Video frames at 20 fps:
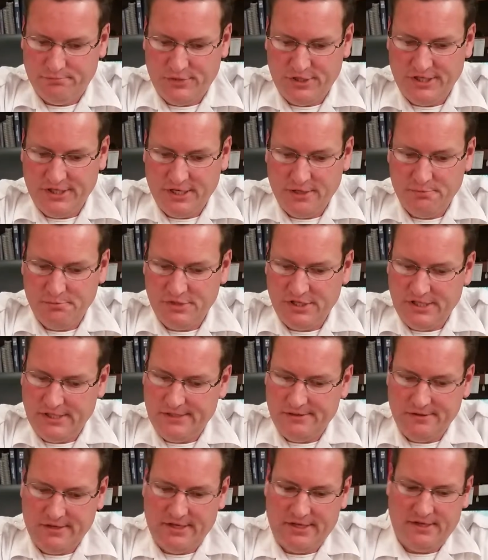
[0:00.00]
being
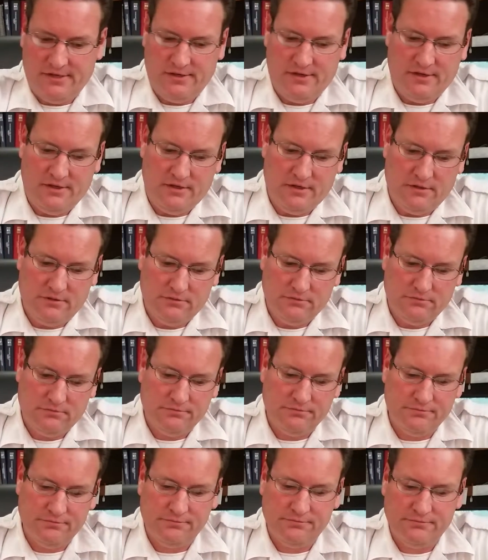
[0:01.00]
upbeat and
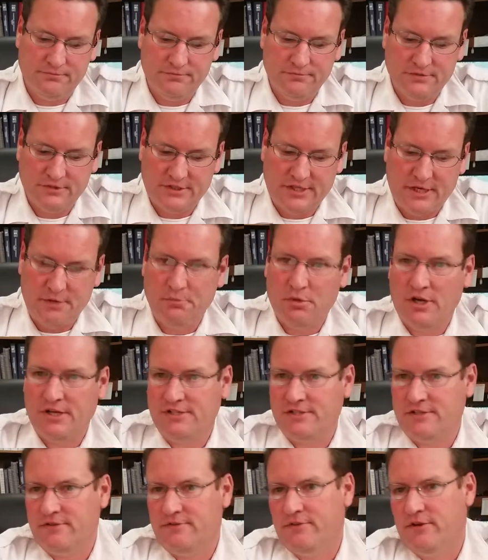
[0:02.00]
staying
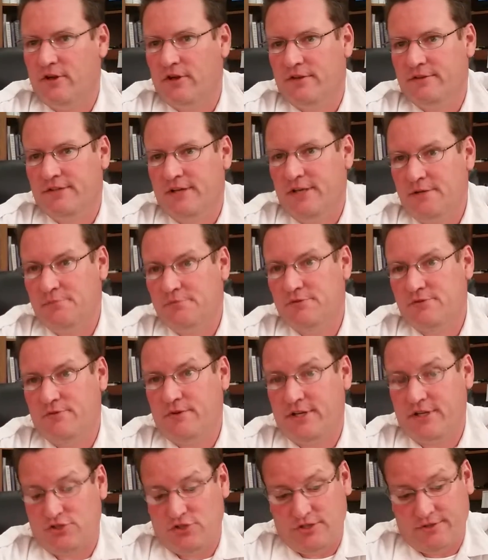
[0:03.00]
positive at all times
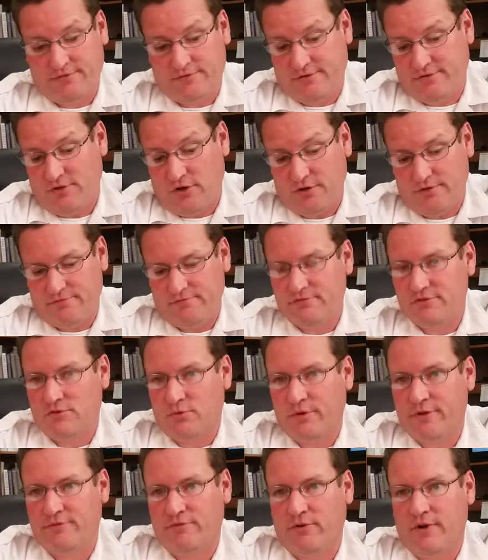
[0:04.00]
throughout a shift. It's hard. It's
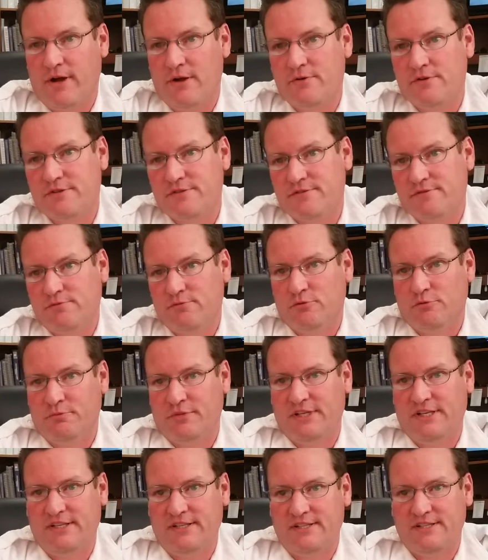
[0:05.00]
24 hours. We're
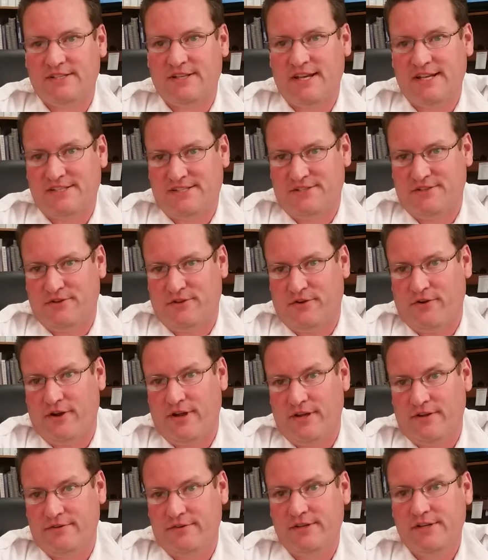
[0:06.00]
beating these guys into the
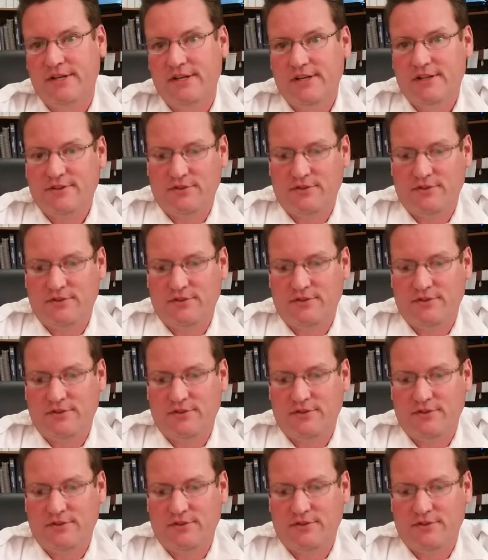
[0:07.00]
ground.